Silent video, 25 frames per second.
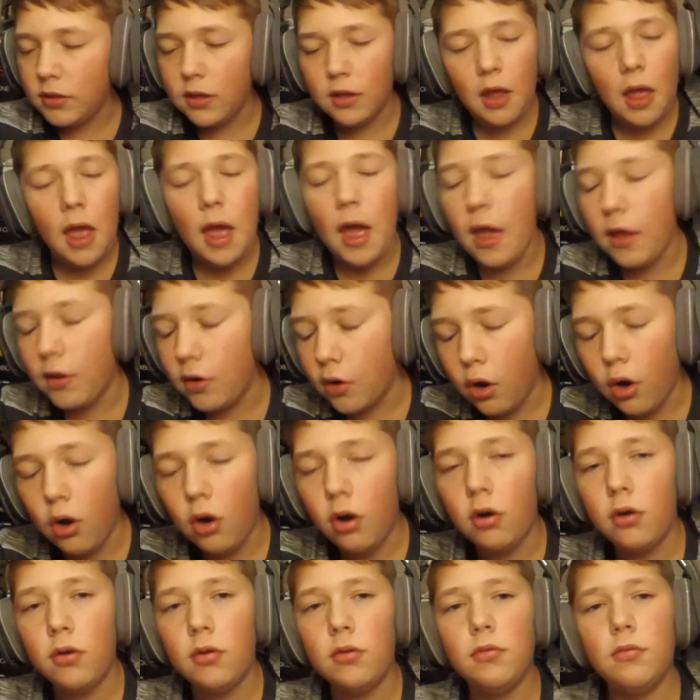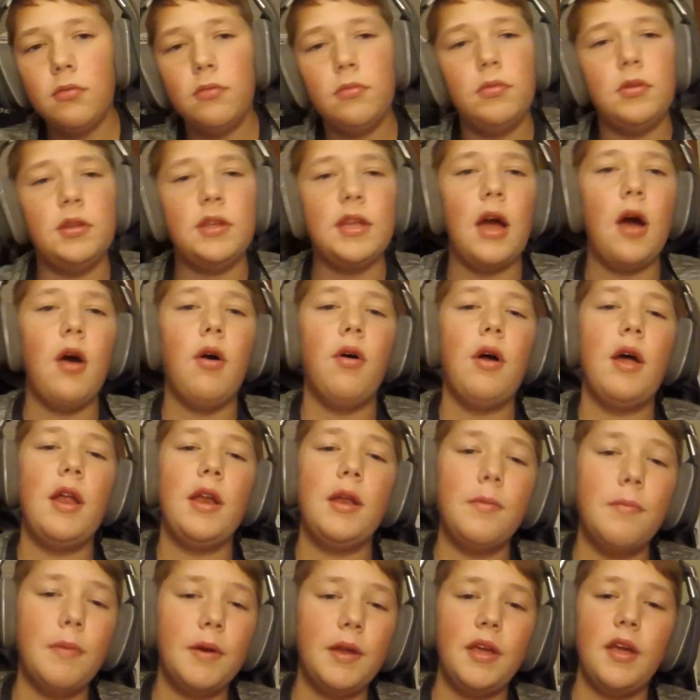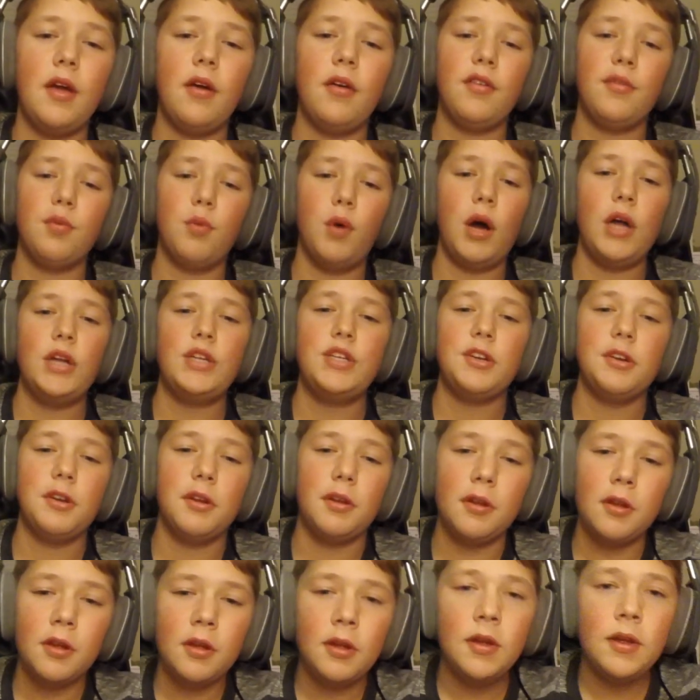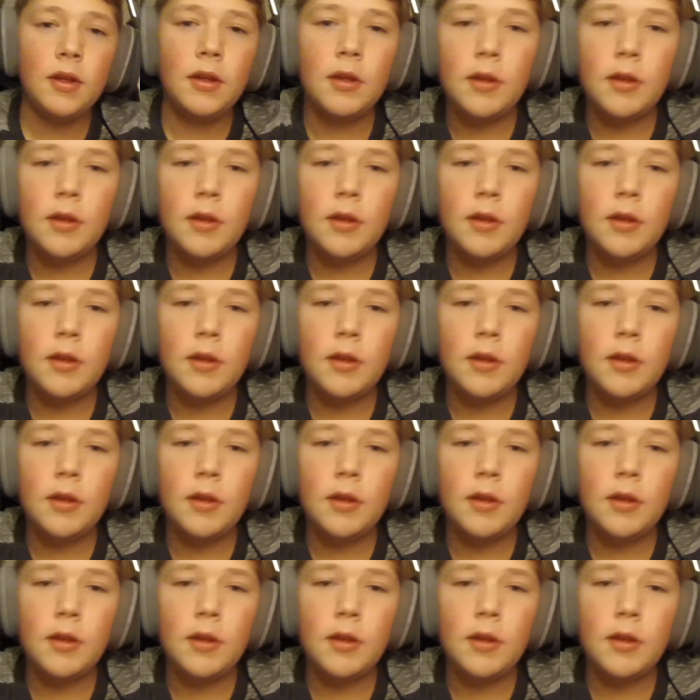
at all without anybody else watching.